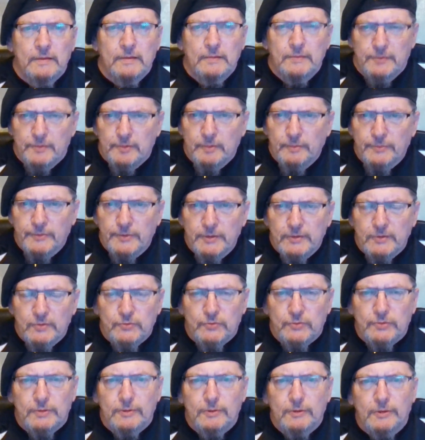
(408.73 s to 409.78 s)
Some
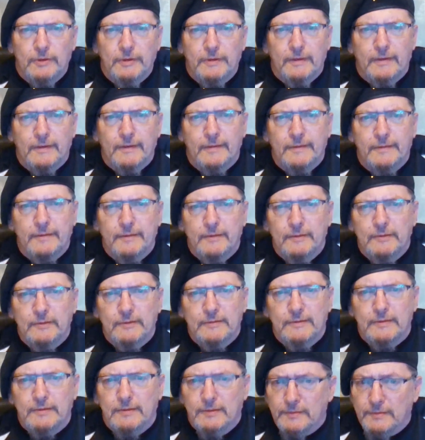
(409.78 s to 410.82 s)
things to look at.
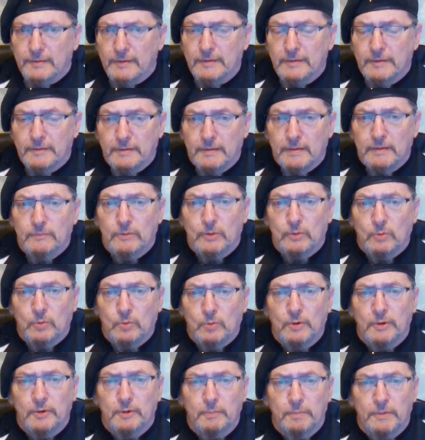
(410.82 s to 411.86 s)
Is that a double
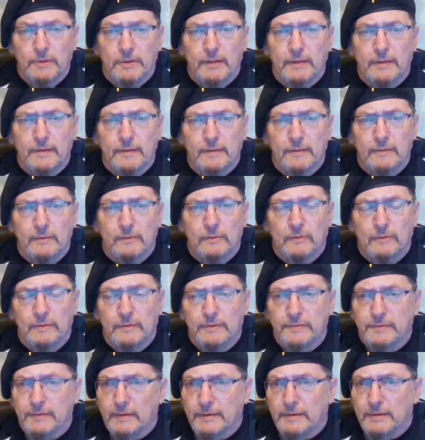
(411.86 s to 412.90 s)
horned planet or
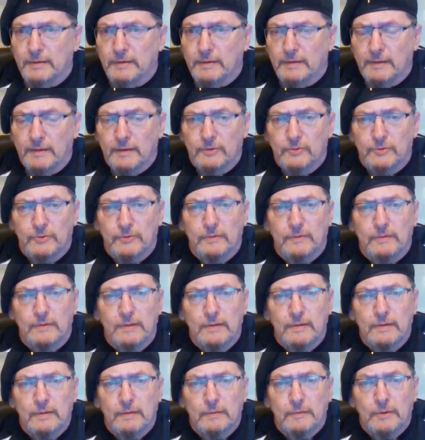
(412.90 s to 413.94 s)
is that an angel?
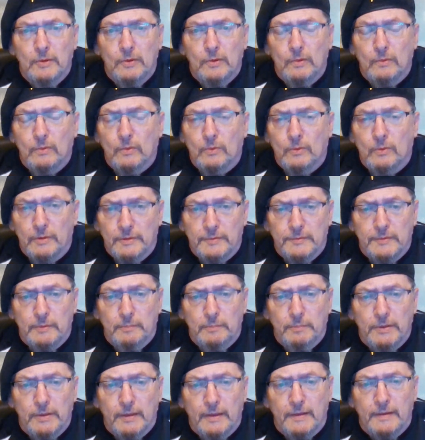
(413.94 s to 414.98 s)
Or is
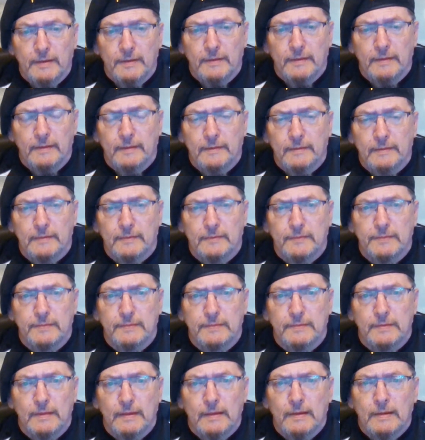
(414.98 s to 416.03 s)
it planet
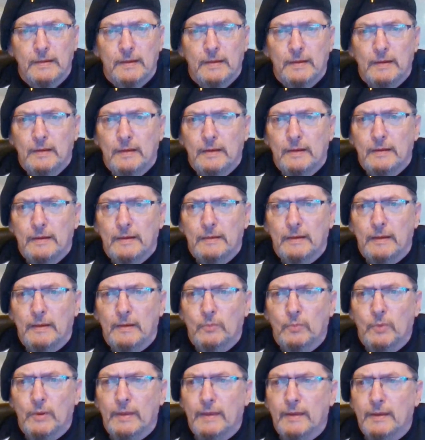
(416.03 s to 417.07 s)
X?
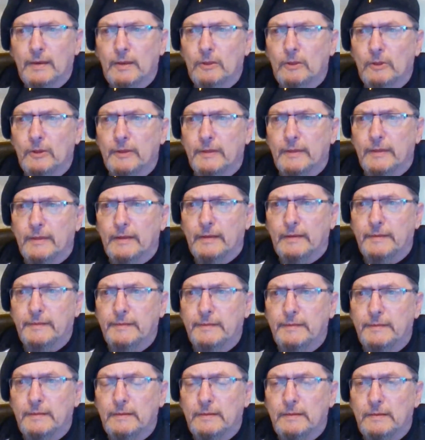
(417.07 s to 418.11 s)
And we got to look at
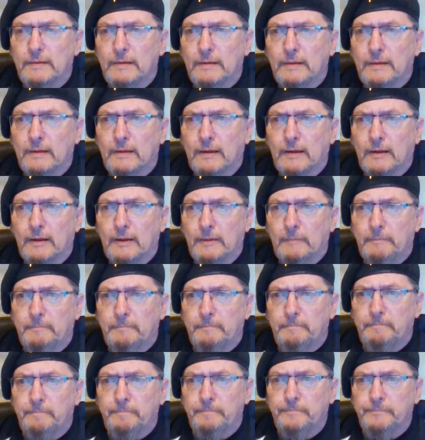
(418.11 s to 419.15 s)

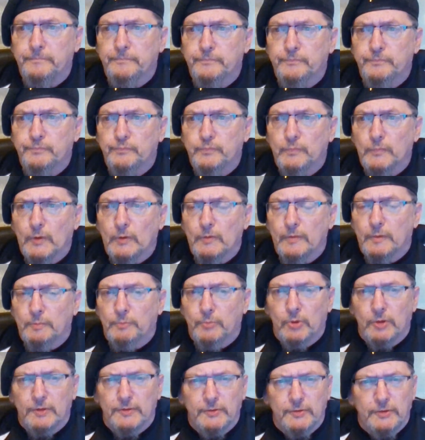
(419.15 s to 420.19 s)
um, the
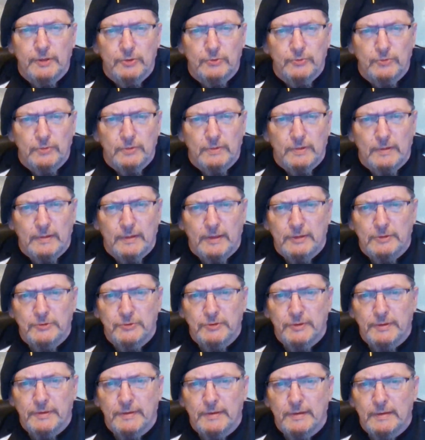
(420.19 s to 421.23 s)
presidential
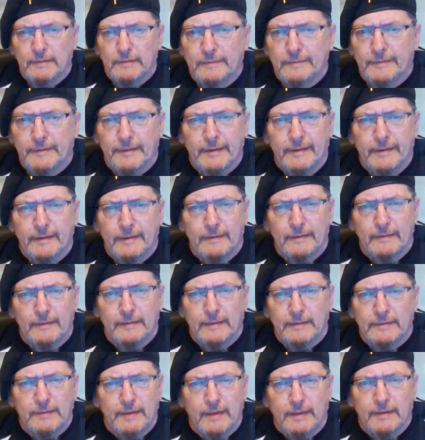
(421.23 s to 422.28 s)
election. They,
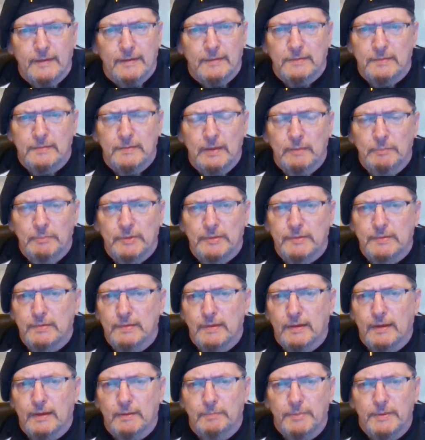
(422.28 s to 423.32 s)
they can't seem to
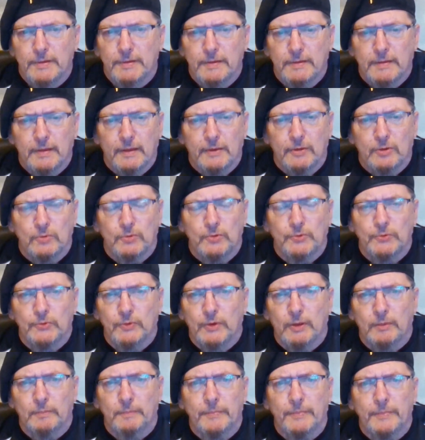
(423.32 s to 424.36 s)
stop Donald
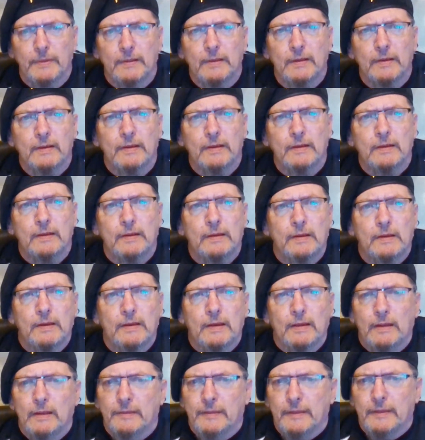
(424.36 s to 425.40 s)
Trump,
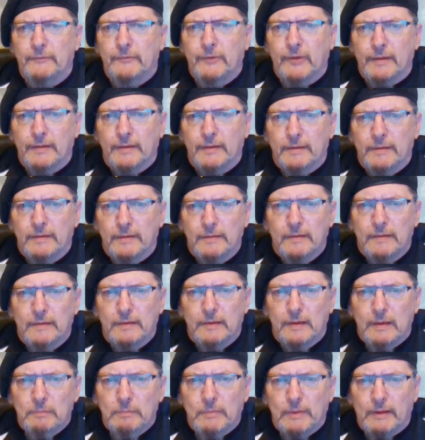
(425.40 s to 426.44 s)
and they've got to
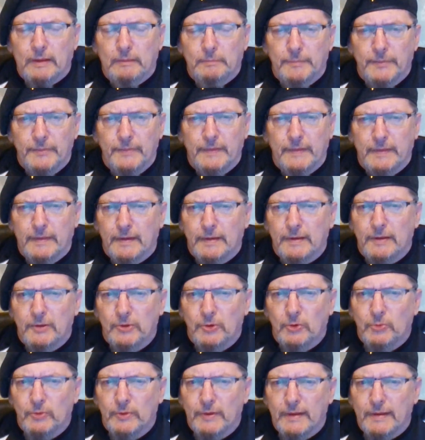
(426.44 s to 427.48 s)
come up, they got to
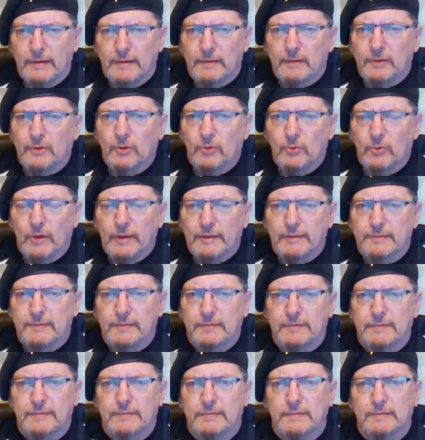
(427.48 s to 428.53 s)
create a
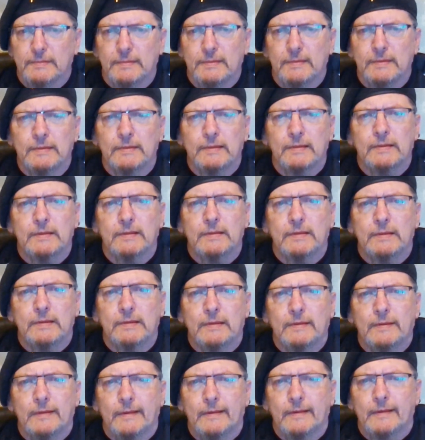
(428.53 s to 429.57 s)
crisis
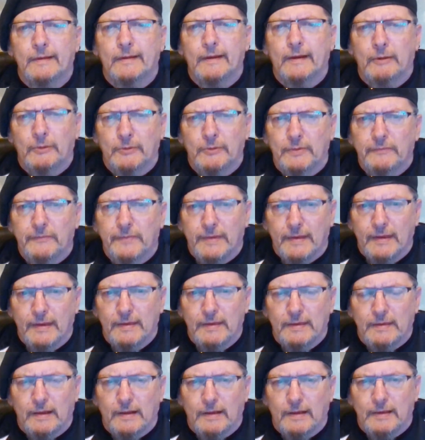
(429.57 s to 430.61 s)
out of
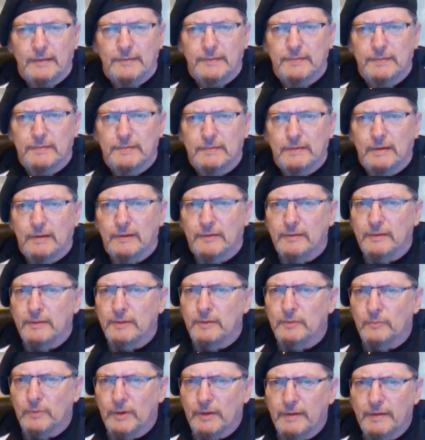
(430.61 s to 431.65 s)
chaos. Are they
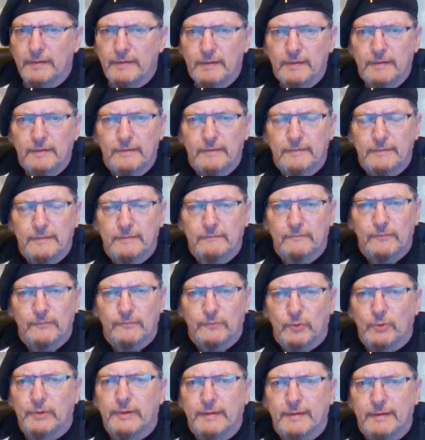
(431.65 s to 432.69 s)
getting ready
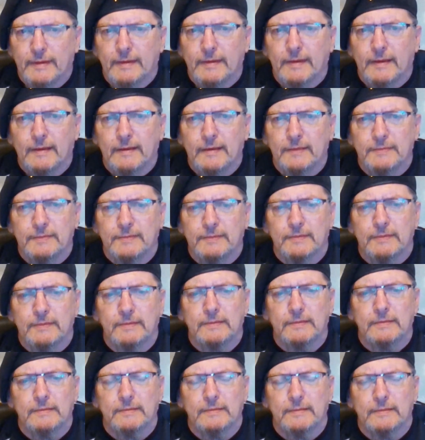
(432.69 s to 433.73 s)
for chaos?
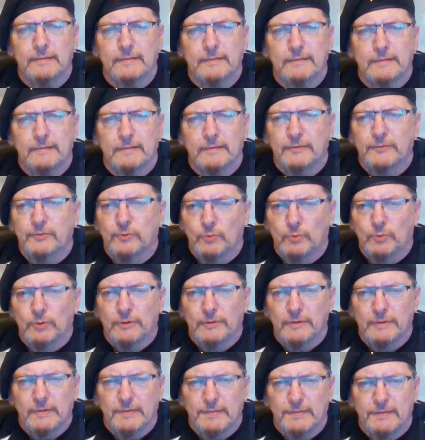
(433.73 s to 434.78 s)
Is the world
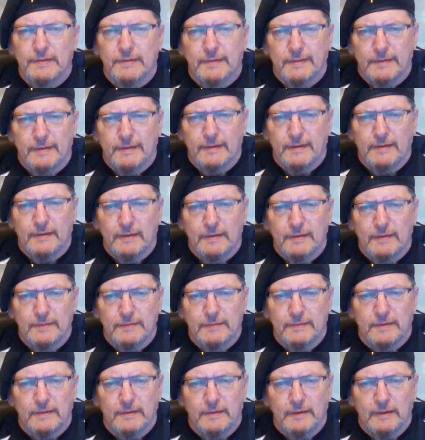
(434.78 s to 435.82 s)
going to see
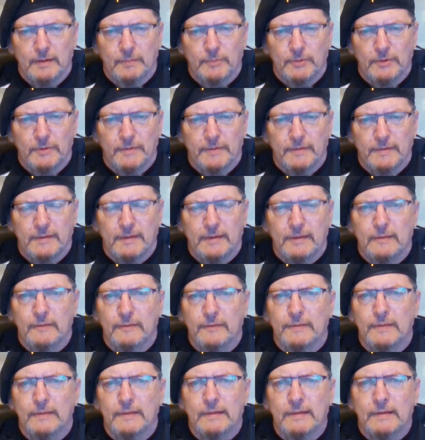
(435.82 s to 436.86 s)
chaos on April the
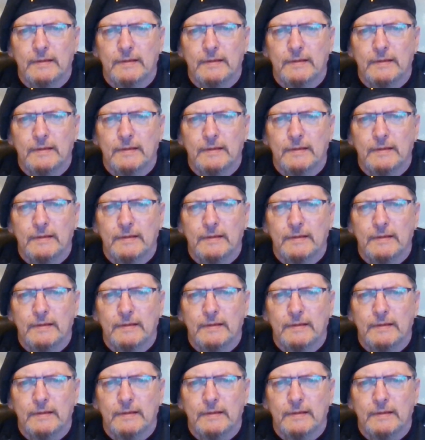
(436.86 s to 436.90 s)
8th?